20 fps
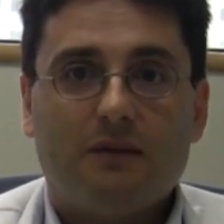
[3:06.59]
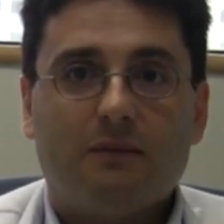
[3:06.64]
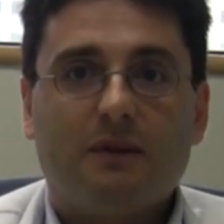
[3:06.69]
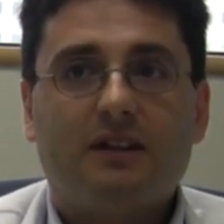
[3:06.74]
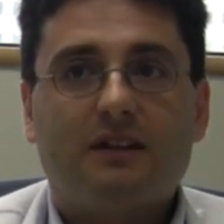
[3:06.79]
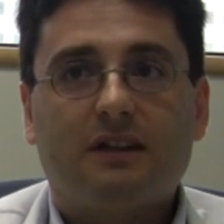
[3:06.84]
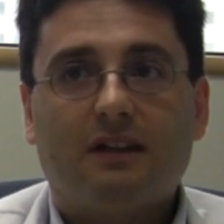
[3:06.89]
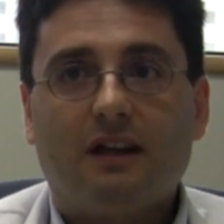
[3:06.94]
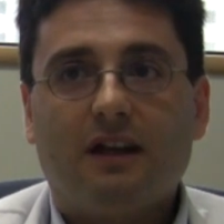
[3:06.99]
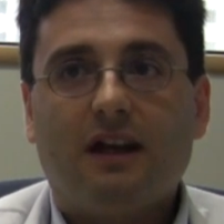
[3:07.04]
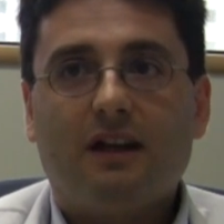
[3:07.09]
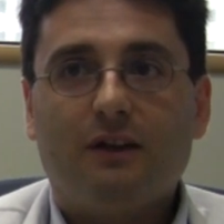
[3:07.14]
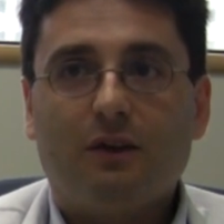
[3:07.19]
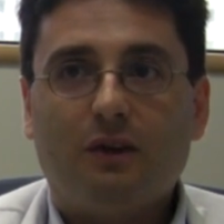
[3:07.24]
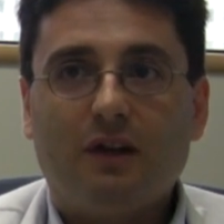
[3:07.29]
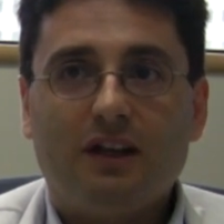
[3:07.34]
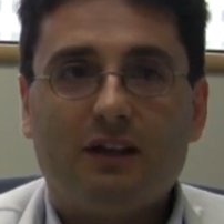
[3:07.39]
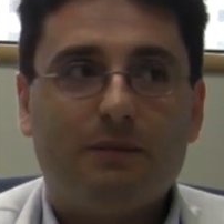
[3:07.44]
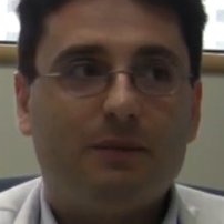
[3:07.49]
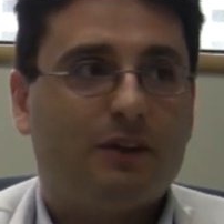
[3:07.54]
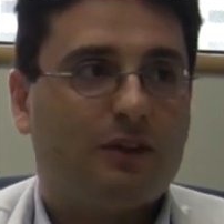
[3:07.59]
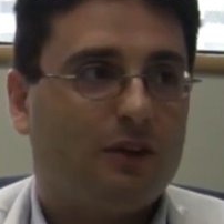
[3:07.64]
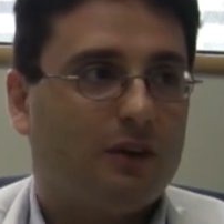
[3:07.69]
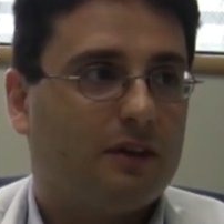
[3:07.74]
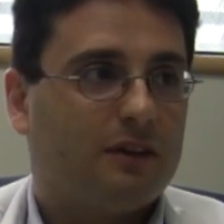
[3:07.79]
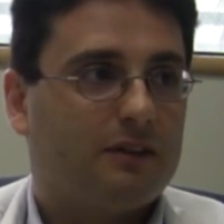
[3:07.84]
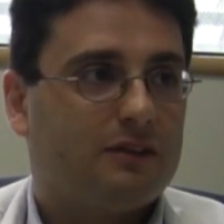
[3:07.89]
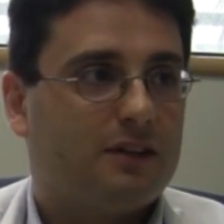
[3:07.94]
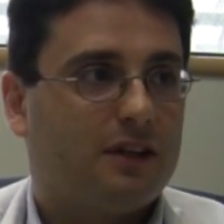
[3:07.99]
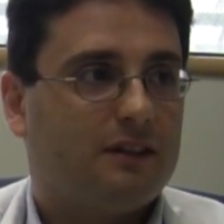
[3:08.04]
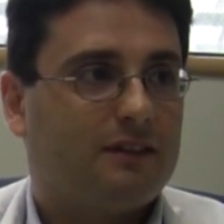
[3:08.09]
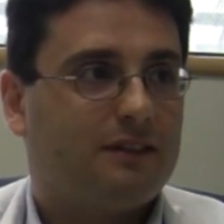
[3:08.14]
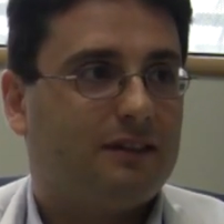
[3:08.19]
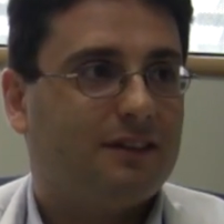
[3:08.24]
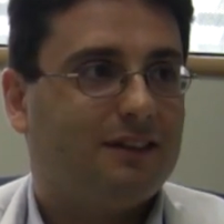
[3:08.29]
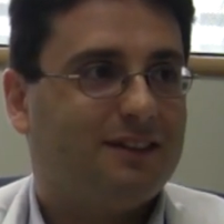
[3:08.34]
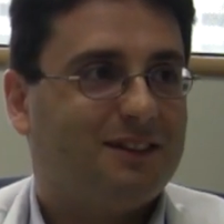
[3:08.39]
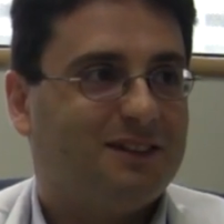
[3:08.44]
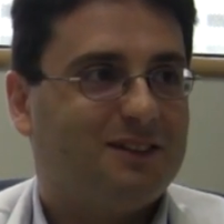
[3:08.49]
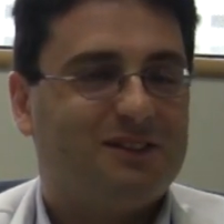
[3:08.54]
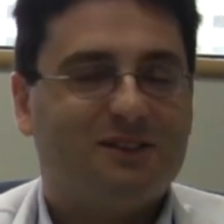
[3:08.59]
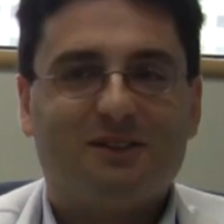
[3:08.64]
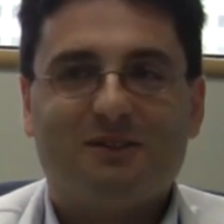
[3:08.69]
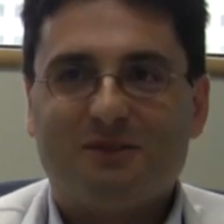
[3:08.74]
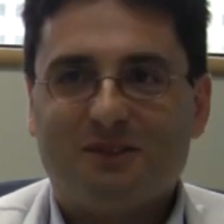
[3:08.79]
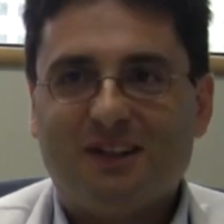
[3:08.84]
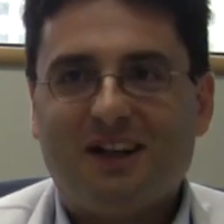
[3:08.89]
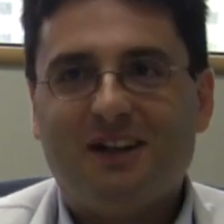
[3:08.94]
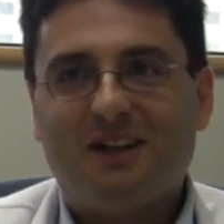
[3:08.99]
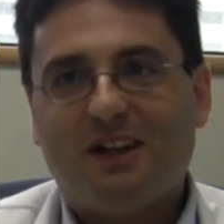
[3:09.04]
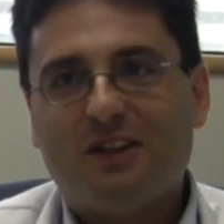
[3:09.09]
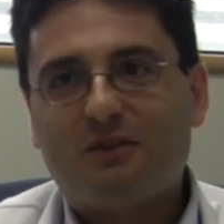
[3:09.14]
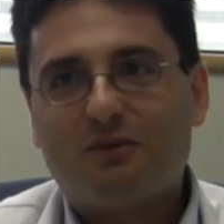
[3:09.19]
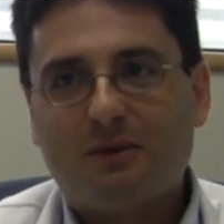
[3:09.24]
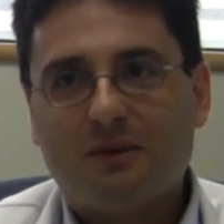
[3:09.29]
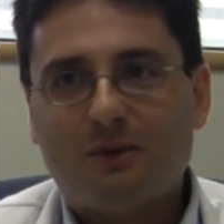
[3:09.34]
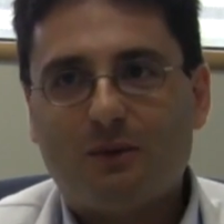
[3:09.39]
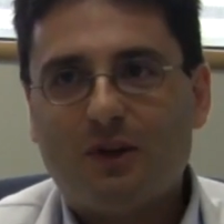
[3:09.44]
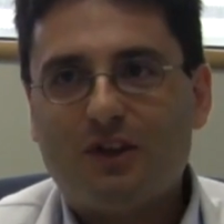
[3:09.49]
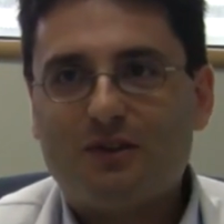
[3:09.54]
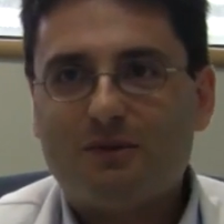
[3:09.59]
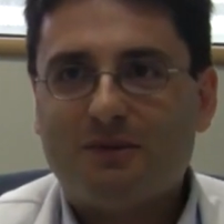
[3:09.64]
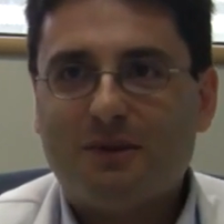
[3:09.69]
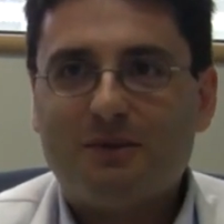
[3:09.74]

But don't let me talk. Just asking a question.